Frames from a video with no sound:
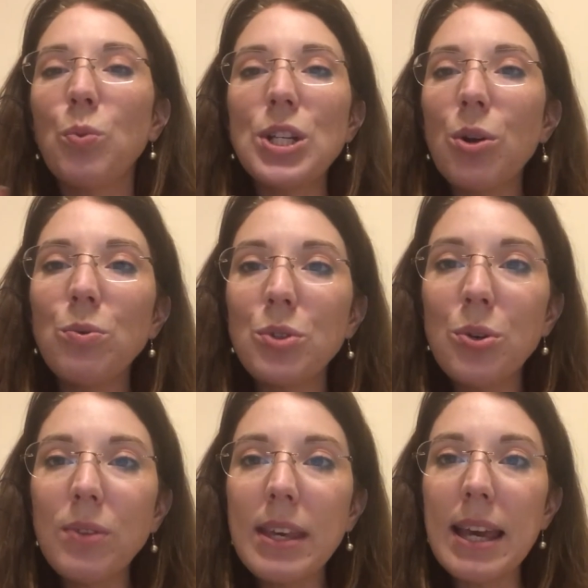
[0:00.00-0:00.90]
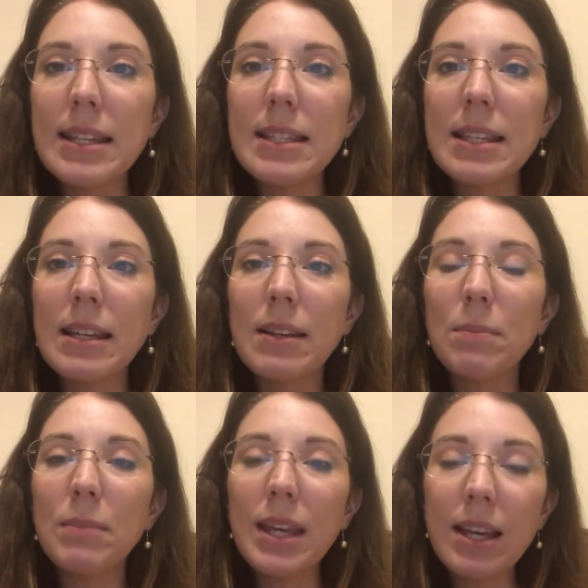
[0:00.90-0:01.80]
We don't do this
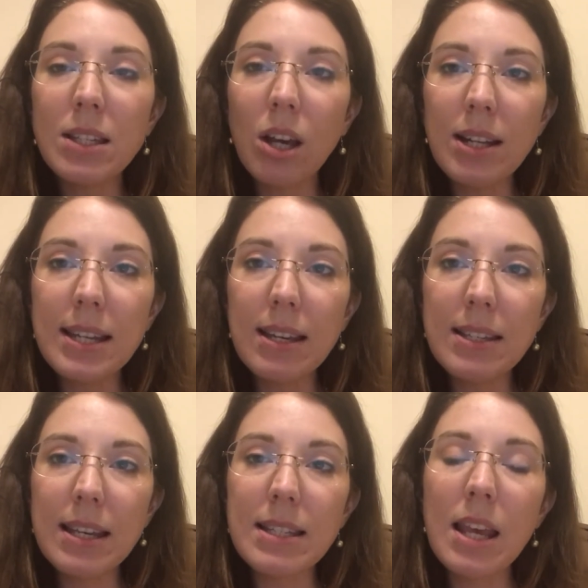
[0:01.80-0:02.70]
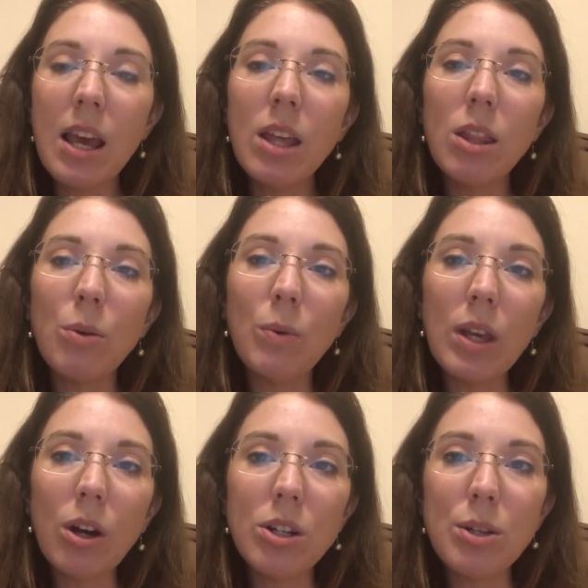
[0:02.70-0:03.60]
because God tells us that
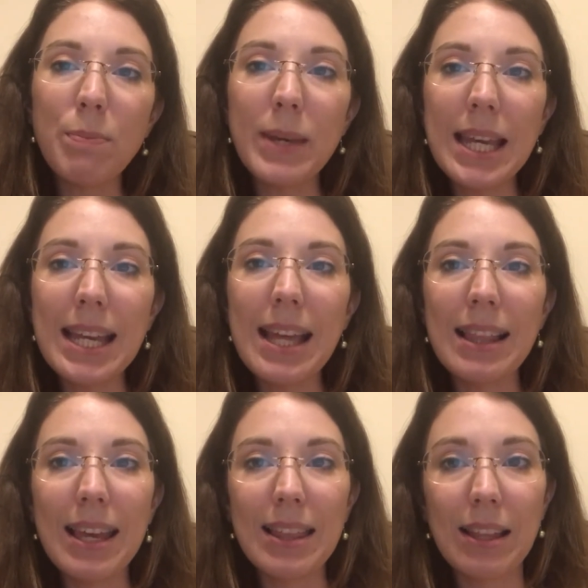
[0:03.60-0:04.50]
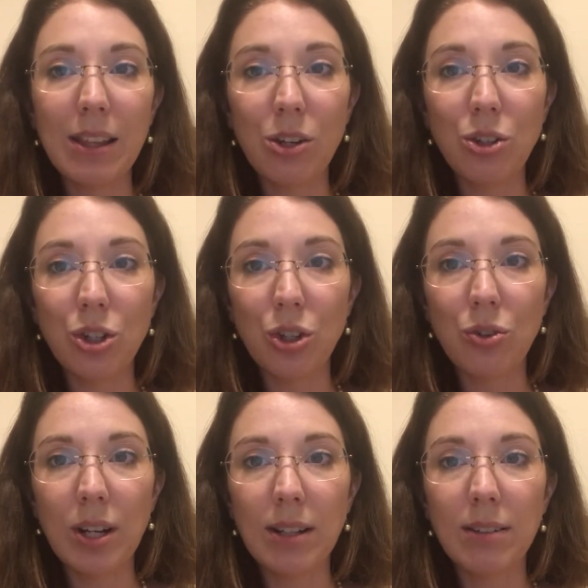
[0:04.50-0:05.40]
we are to be like the little
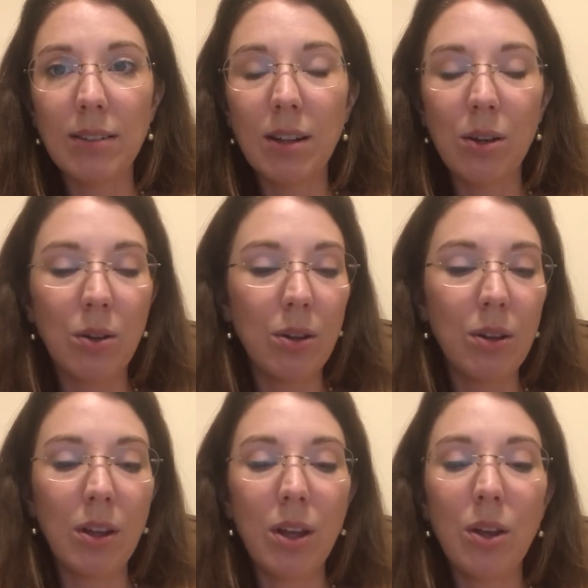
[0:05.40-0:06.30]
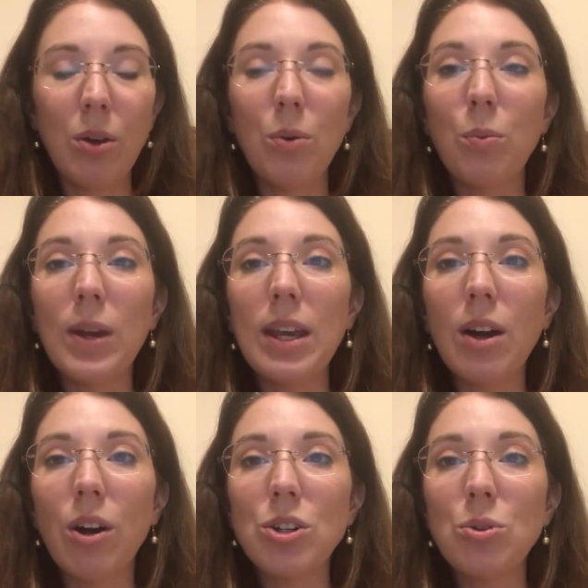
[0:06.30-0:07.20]
children. We
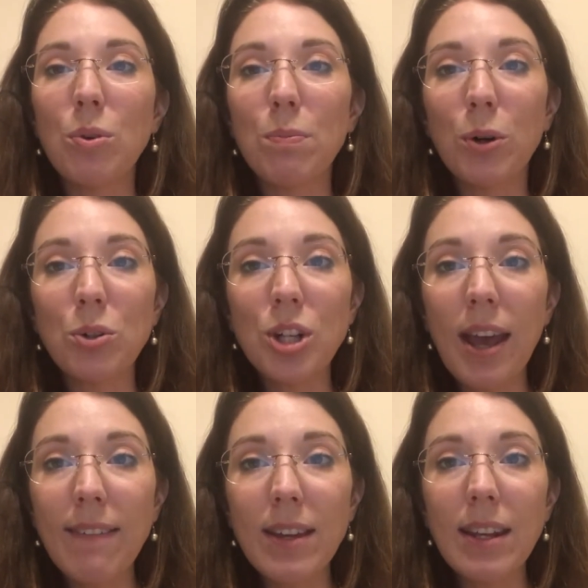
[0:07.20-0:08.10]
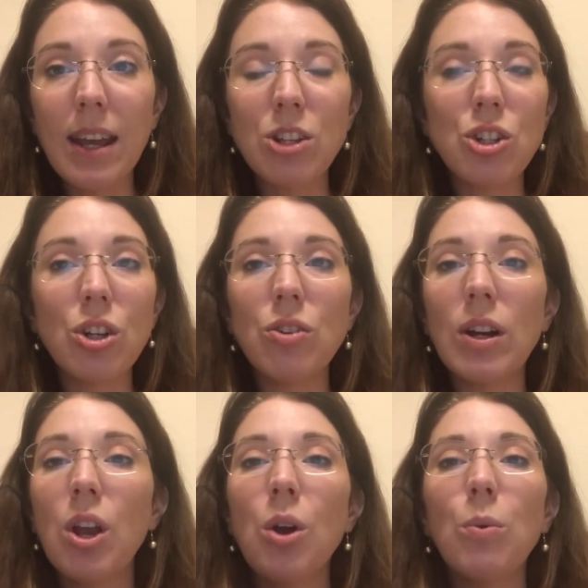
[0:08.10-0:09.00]
are to approach heaven as
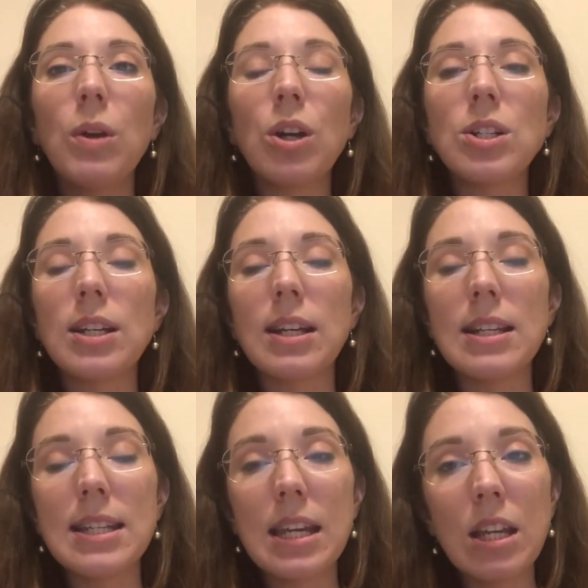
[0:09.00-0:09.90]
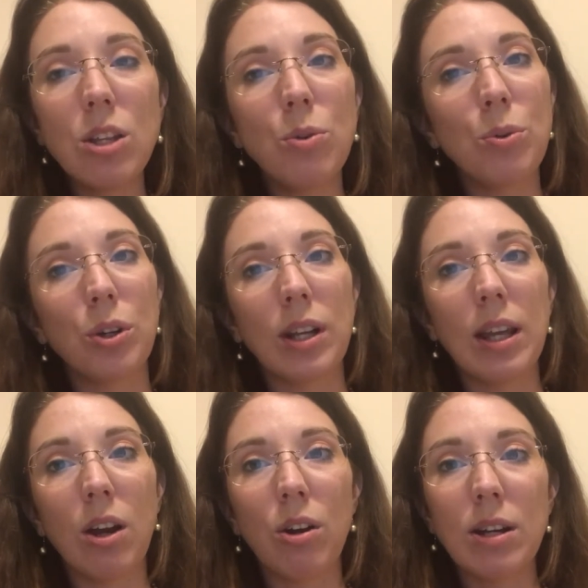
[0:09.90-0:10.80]
children. We are to continue
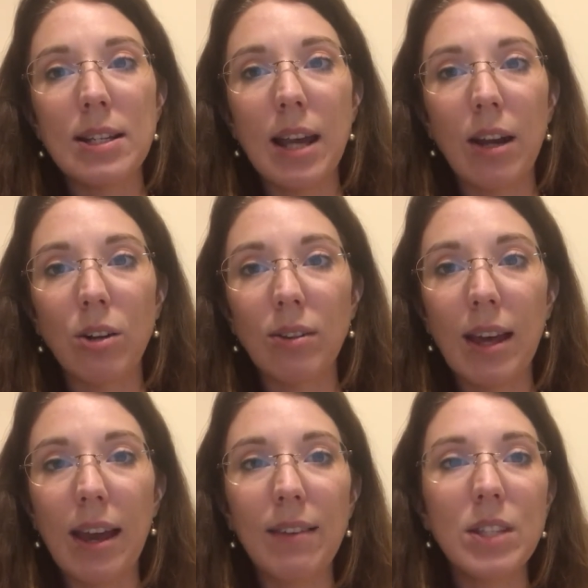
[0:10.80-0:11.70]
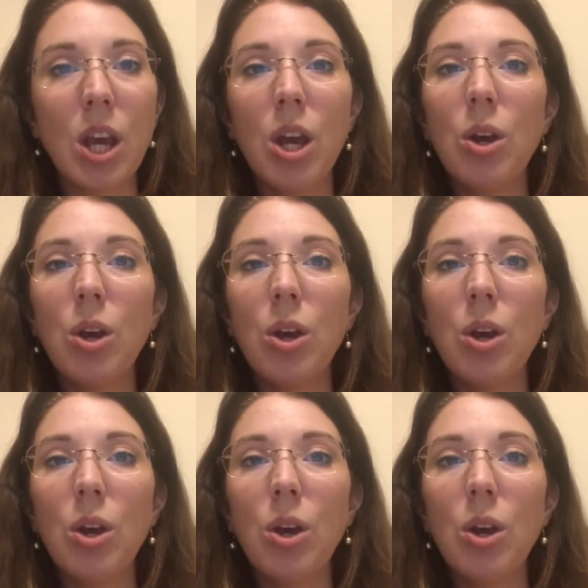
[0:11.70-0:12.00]
learning our entire lives.